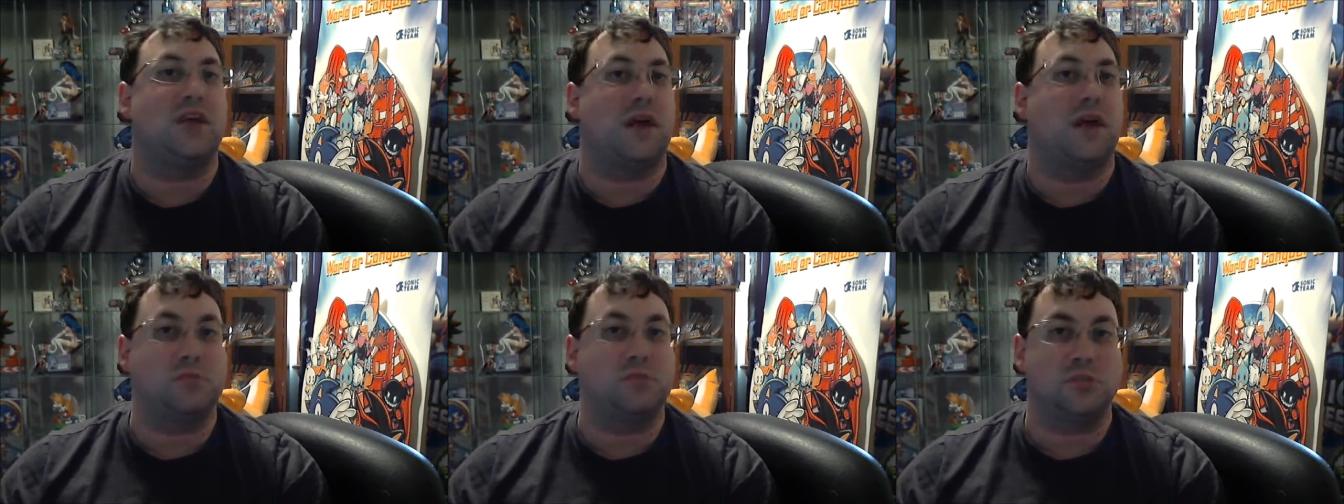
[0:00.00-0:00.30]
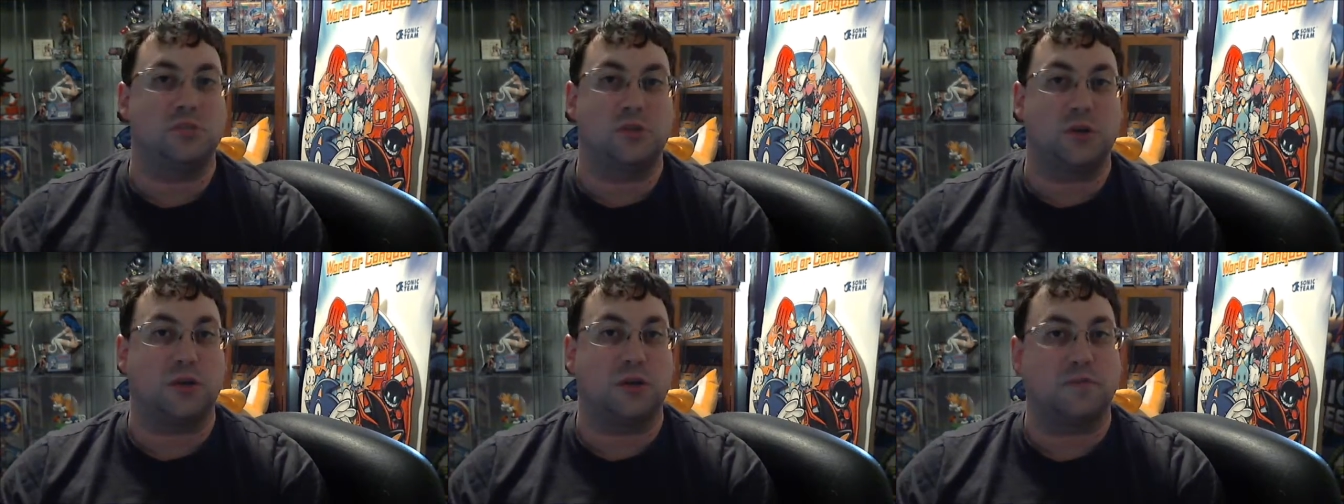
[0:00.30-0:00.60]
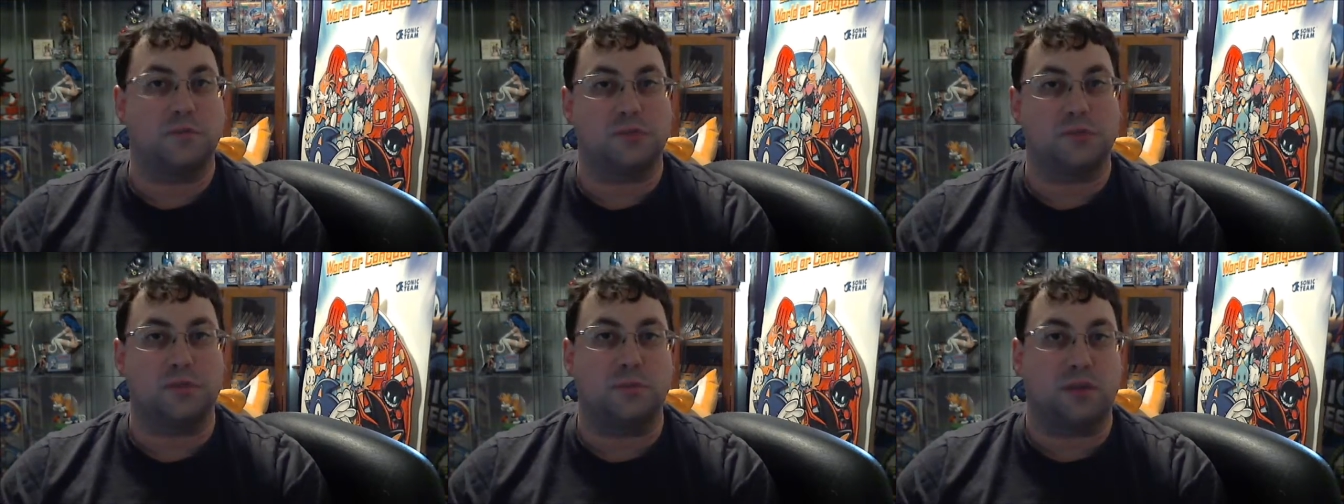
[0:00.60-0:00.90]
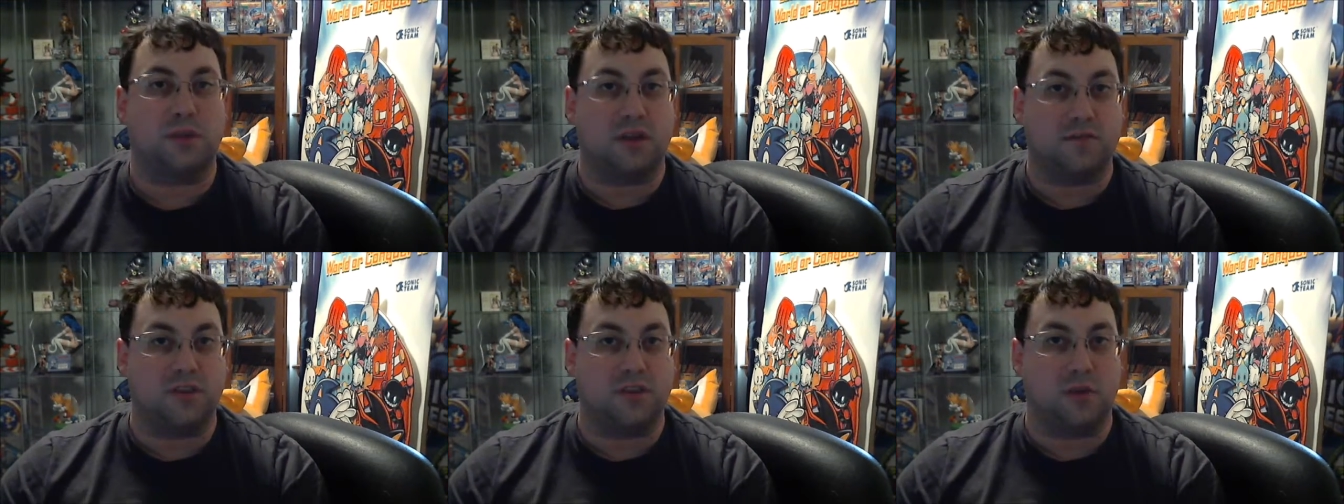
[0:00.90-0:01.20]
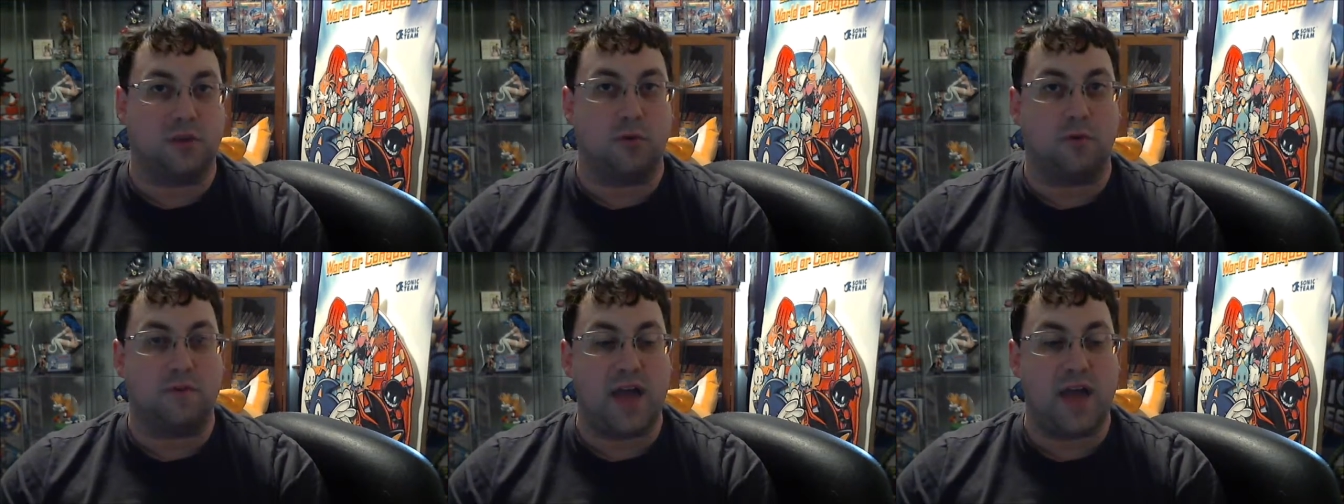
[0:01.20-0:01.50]
I'm just looking for something of
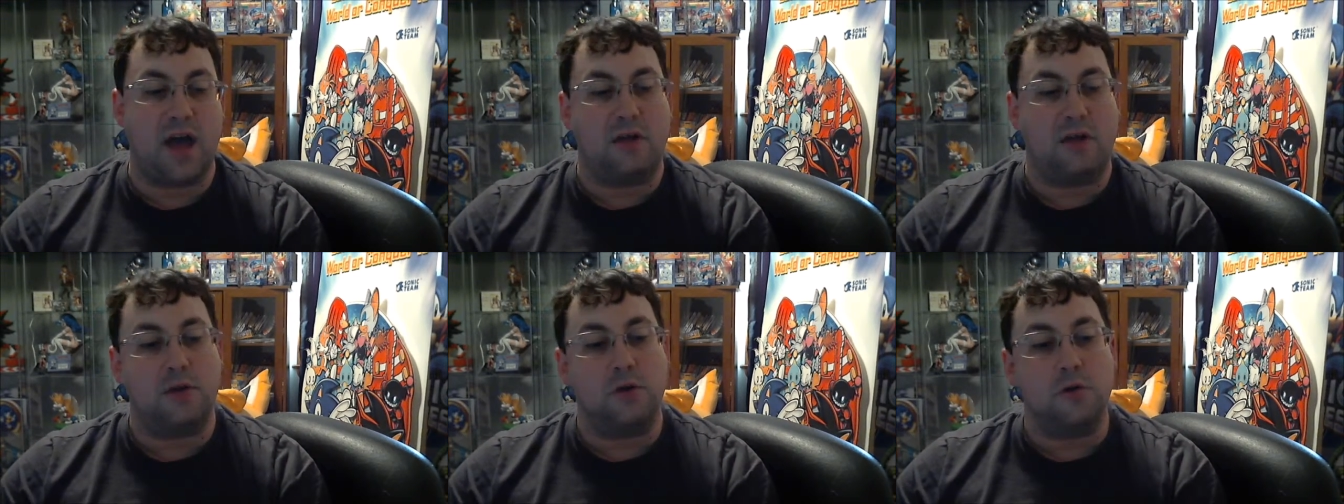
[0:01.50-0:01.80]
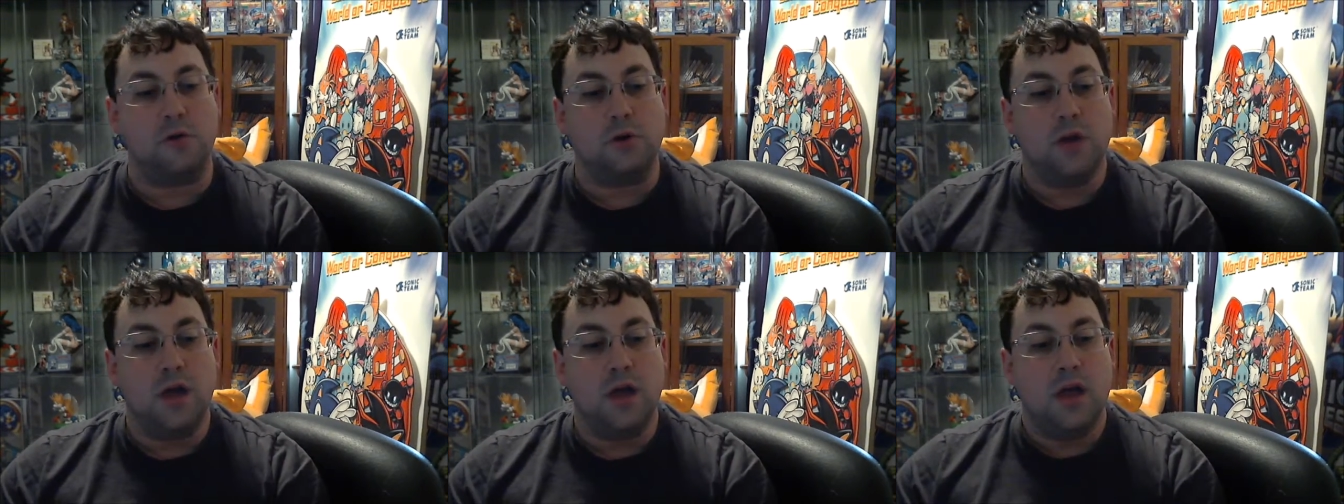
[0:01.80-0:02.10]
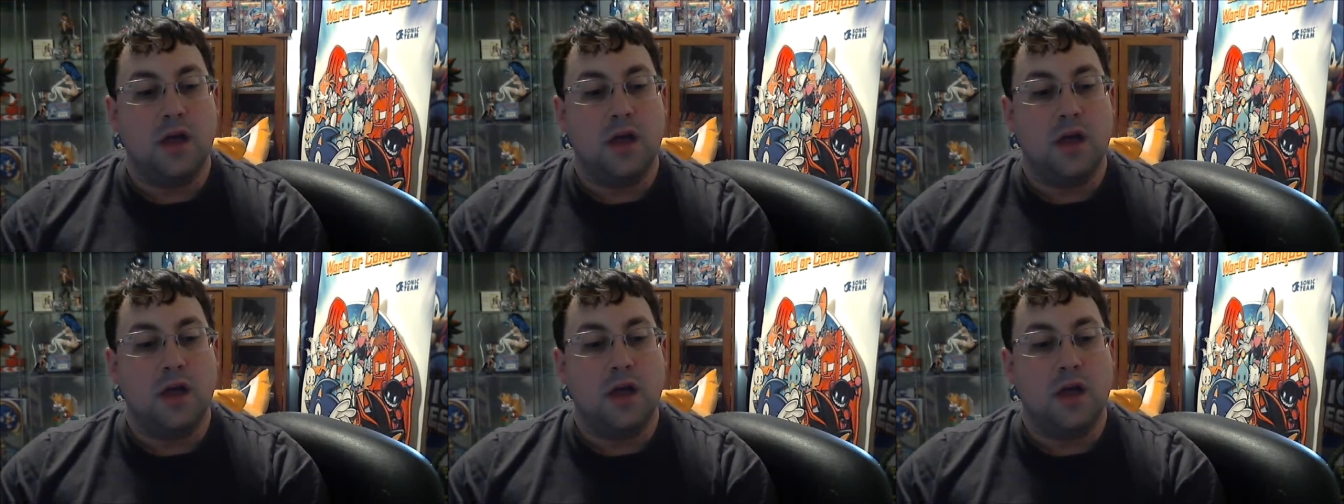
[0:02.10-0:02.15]
equal value.